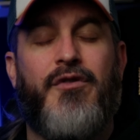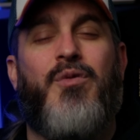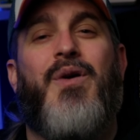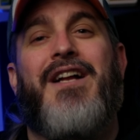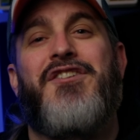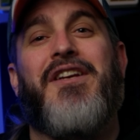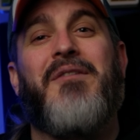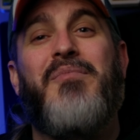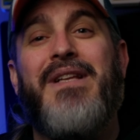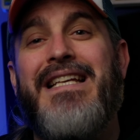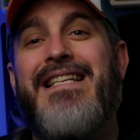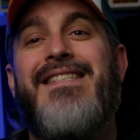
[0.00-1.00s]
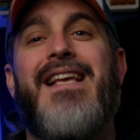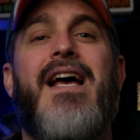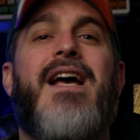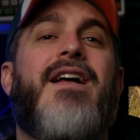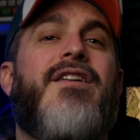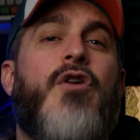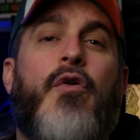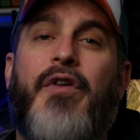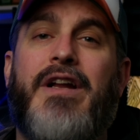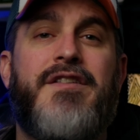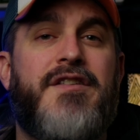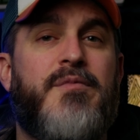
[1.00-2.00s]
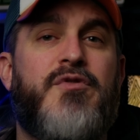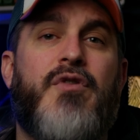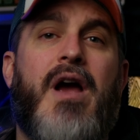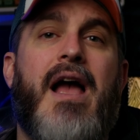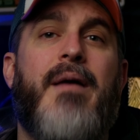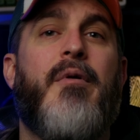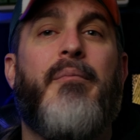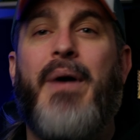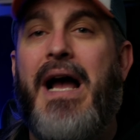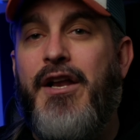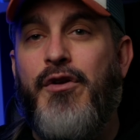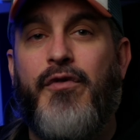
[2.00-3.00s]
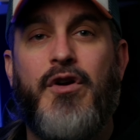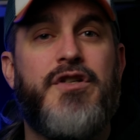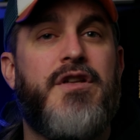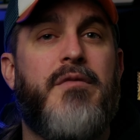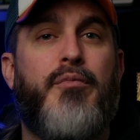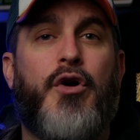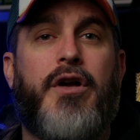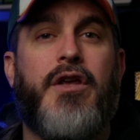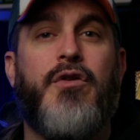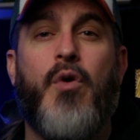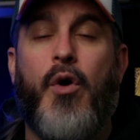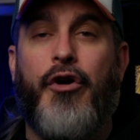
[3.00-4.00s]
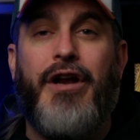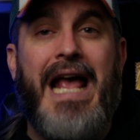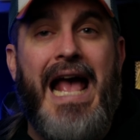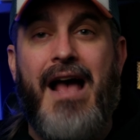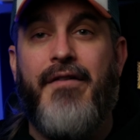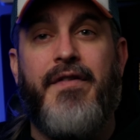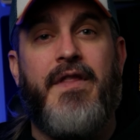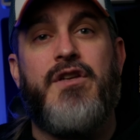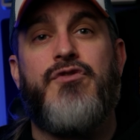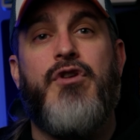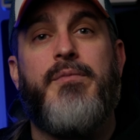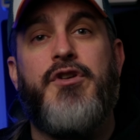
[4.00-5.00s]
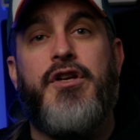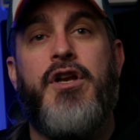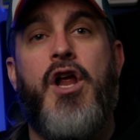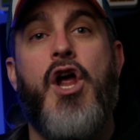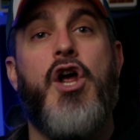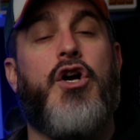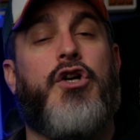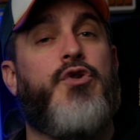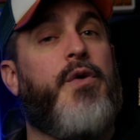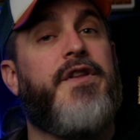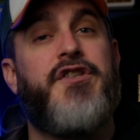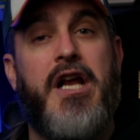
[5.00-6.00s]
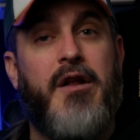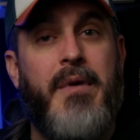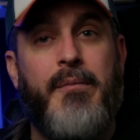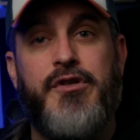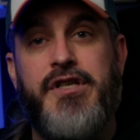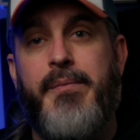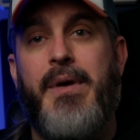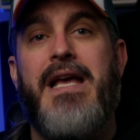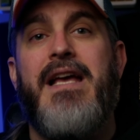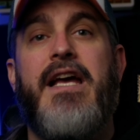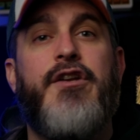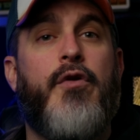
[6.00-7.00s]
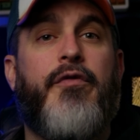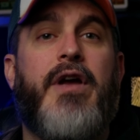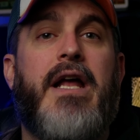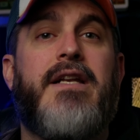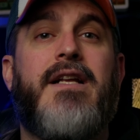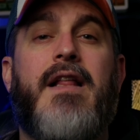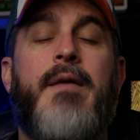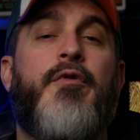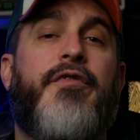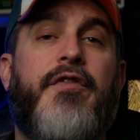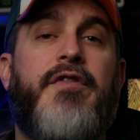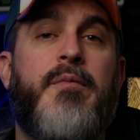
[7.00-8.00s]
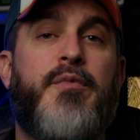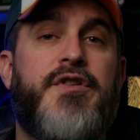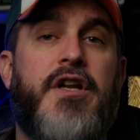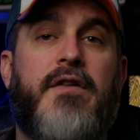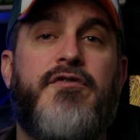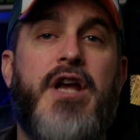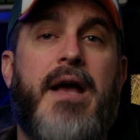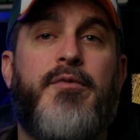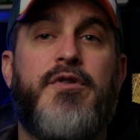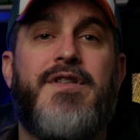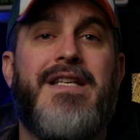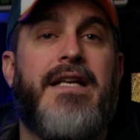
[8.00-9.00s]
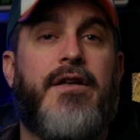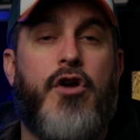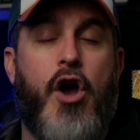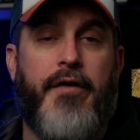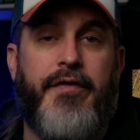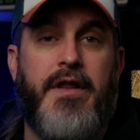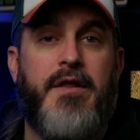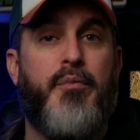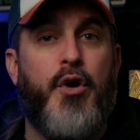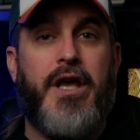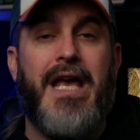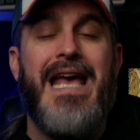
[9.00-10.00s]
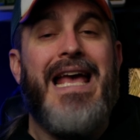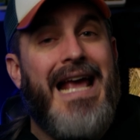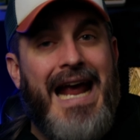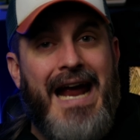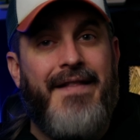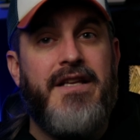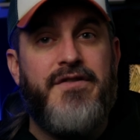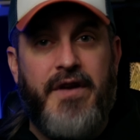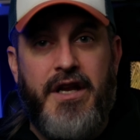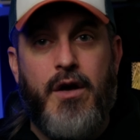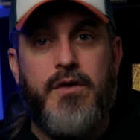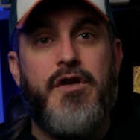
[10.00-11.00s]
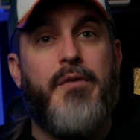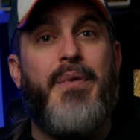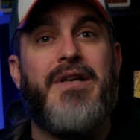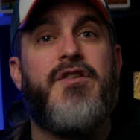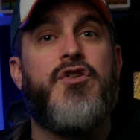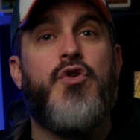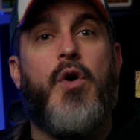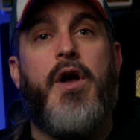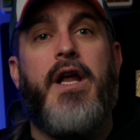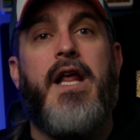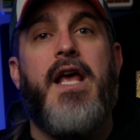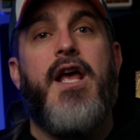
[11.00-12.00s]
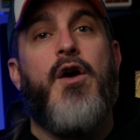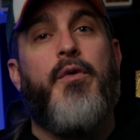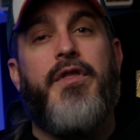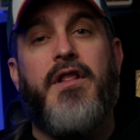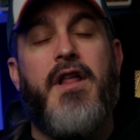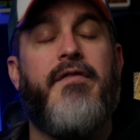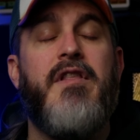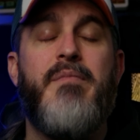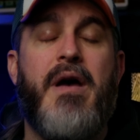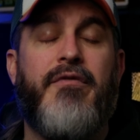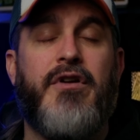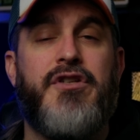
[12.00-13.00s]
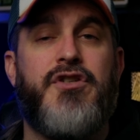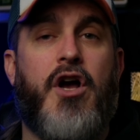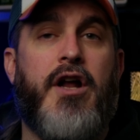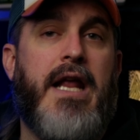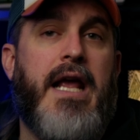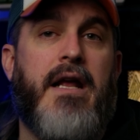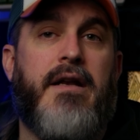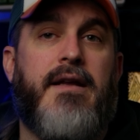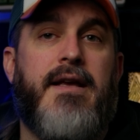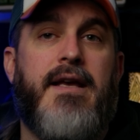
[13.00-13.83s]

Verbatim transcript: for watching. Please don't forget to subscribe, buy a new version of the book you don't already have in the description, or join the channel membership. And don't forget to claim your 15% off chapters, tea, and coffee. The book and these videos are best enjoyed with a lovely beverage on hand.